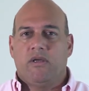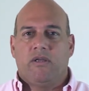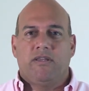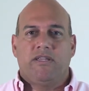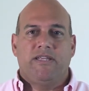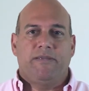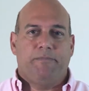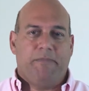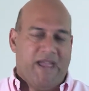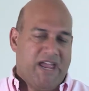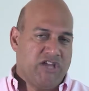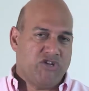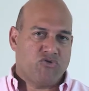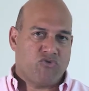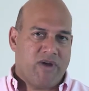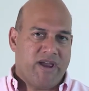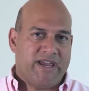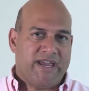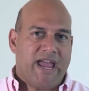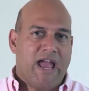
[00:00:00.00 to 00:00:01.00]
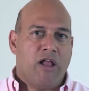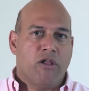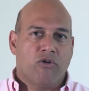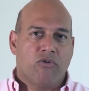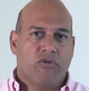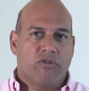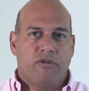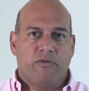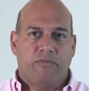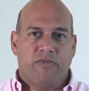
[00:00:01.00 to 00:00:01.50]
The PageRank
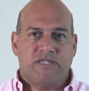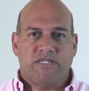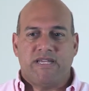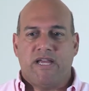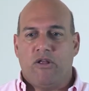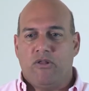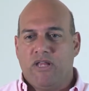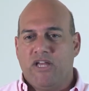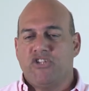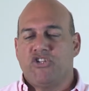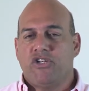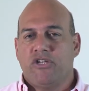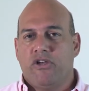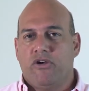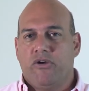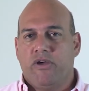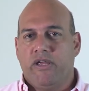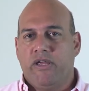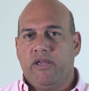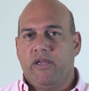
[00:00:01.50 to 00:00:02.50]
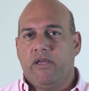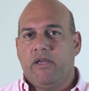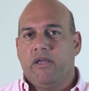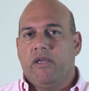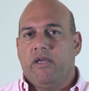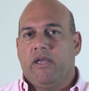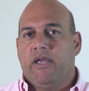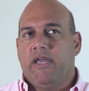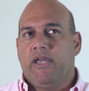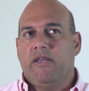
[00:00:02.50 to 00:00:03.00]
algorithm is now legendary.
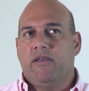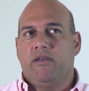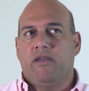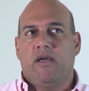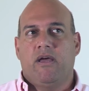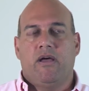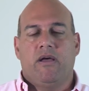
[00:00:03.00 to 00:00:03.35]
In